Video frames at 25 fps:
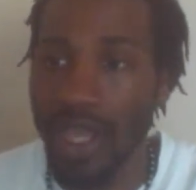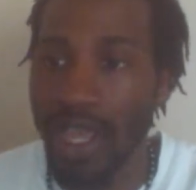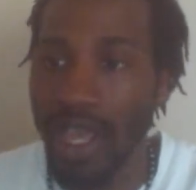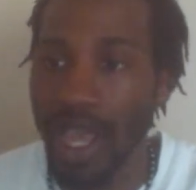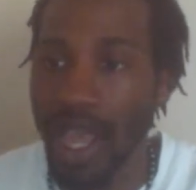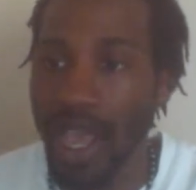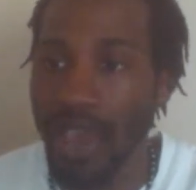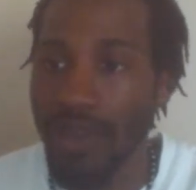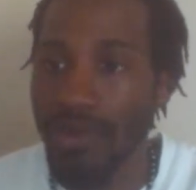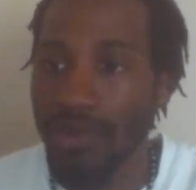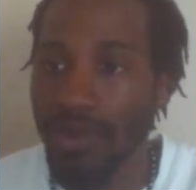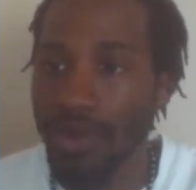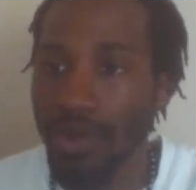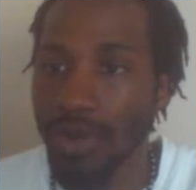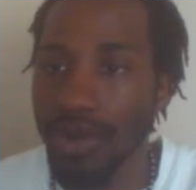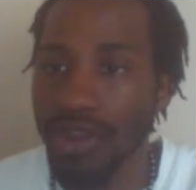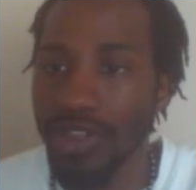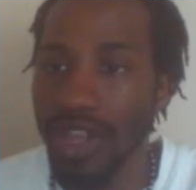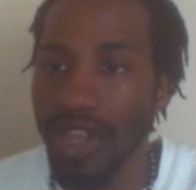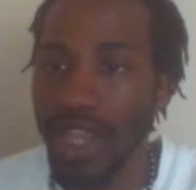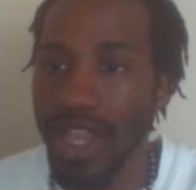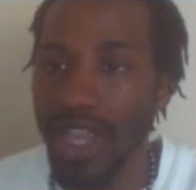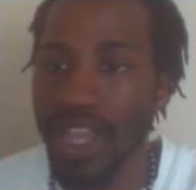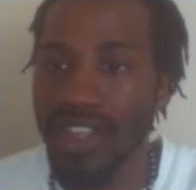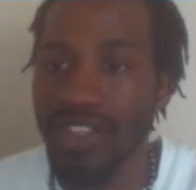And
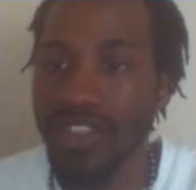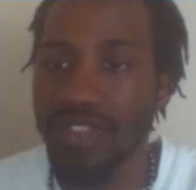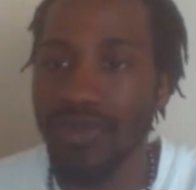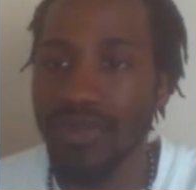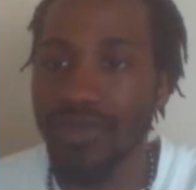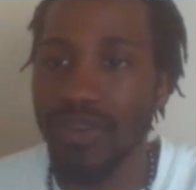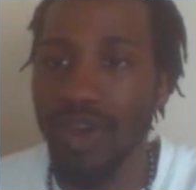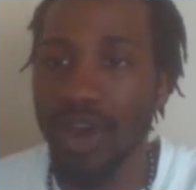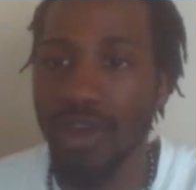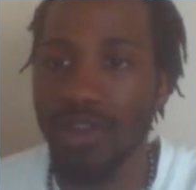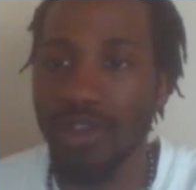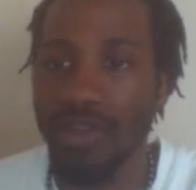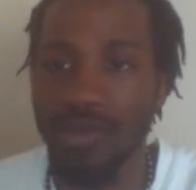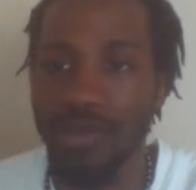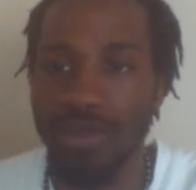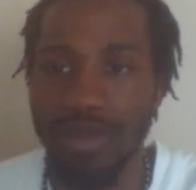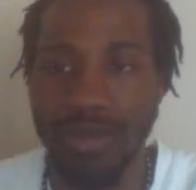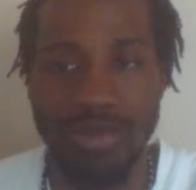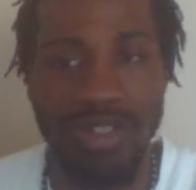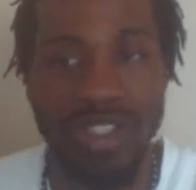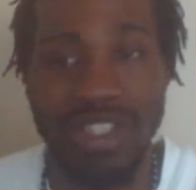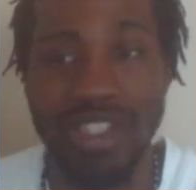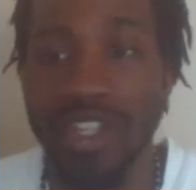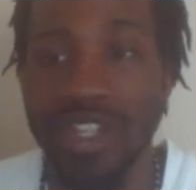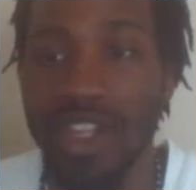afterward, the hands of all the
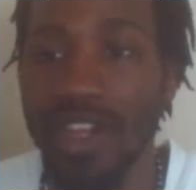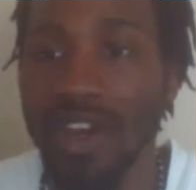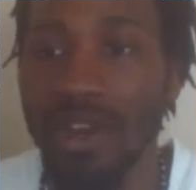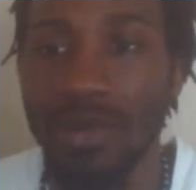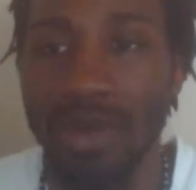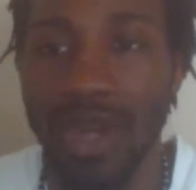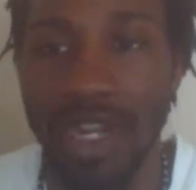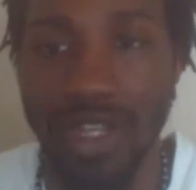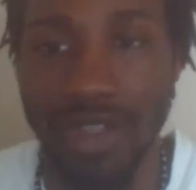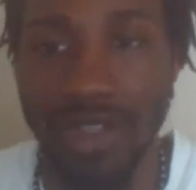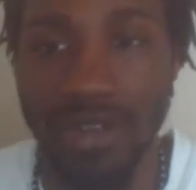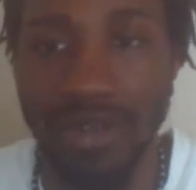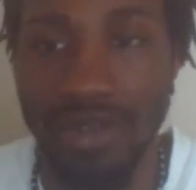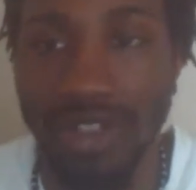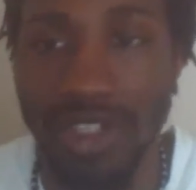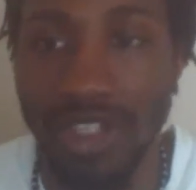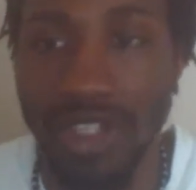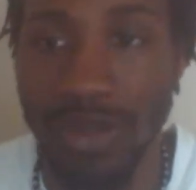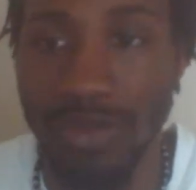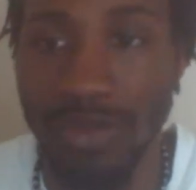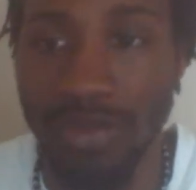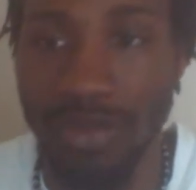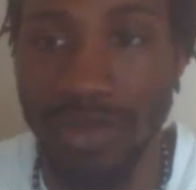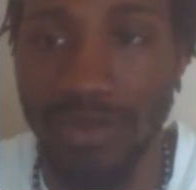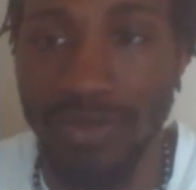people. Then everybody going to
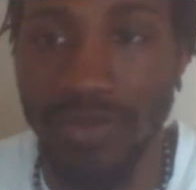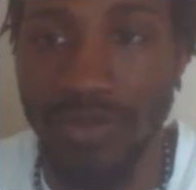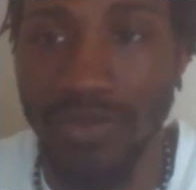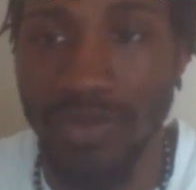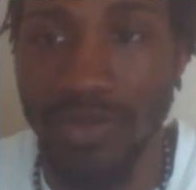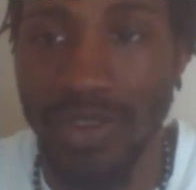jump him.